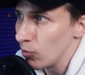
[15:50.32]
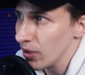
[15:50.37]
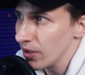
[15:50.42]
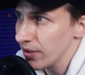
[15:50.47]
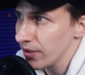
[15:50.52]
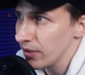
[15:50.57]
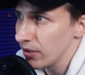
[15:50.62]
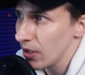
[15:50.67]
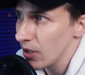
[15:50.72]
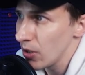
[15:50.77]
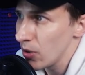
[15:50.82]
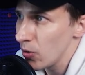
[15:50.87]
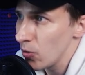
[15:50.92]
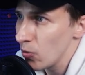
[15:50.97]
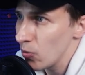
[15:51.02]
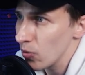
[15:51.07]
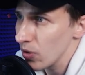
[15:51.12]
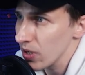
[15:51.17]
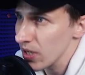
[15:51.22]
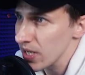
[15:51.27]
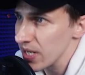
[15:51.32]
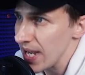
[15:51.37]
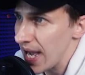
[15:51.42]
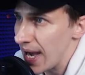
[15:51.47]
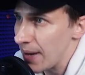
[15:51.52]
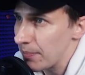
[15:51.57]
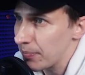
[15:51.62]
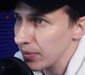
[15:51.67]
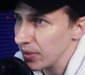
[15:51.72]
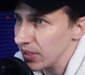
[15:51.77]
with no
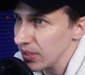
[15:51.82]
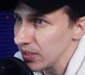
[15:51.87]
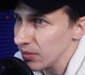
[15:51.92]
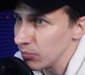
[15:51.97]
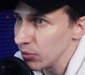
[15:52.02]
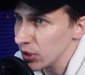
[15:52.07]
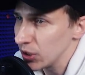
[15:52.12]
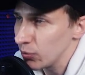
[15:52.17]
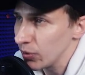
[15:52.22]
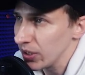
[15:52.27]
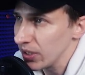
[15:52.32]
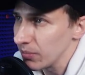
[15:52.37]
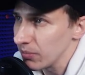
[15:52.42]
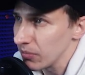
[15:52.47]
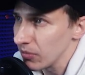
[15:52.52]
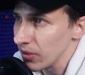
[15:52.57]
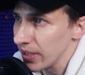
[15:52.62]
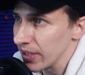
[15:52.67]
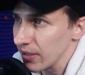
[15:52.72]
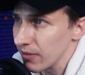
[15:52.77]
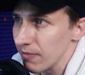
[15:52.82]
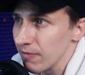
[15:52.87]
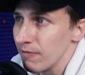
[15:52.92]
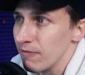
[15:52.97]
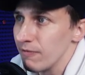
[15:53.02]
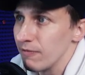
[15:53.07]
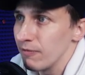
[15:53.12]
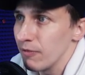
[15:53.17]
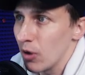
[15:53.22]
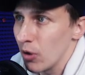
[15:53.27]
gap in between them, like
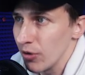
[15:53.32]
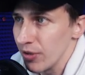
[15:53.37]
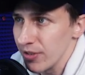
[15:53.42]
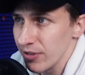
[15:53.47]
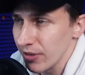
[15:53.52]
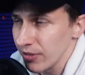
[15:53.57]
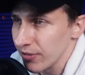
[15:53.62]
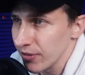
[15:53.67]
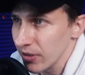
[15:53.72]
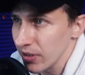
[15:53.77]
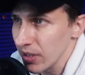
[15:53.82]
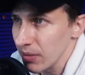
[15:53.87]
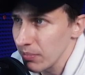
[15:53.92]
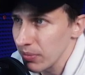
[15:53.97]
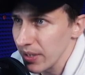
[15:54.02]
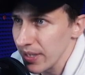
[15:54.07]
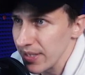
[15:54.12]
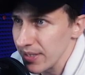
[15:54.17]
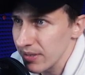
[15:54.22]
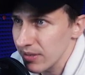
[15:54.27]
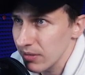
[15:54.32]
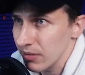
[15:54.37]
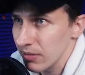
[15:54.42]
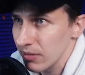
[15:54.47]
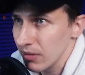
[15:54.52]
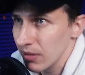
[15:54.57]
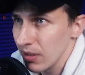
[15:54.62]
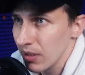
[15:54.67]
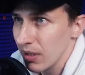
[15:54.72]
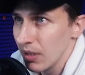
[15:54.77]
horizontally placed.
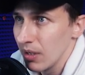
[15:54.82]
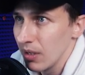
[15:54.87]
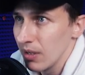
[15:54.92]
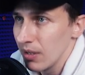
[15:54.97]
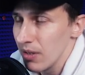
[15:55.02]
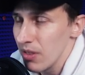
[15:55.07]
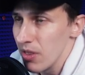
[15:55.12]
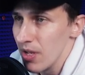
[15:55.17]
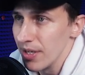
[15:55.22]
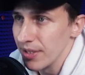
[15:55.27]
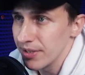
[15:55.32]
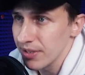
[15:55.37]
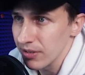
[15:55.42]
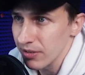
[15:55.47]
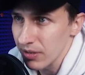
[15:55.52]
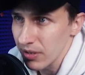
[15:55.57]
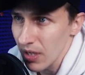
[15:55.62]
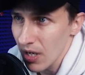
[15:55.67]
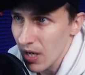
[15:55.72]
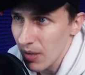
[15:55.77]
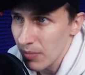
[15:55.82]
This is the